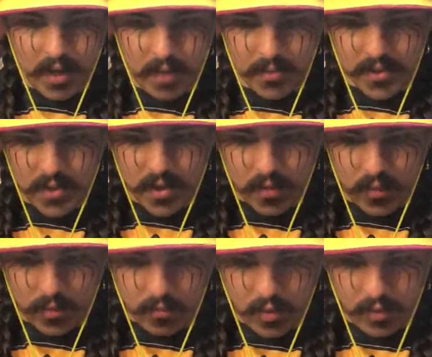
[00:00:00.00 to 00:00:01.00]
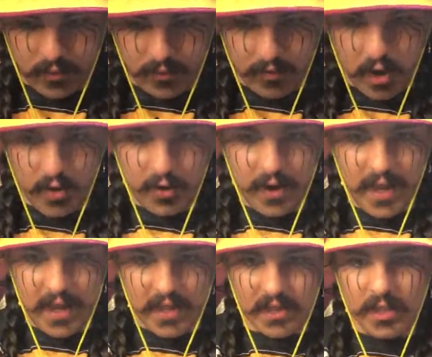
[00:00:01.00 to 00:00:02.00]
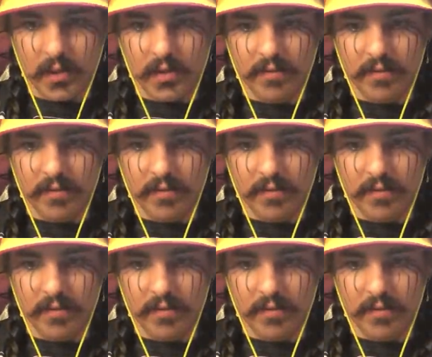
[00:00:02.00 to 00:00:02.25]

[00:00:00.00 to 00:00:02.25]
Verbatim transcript: nubs were moved farther in, so it's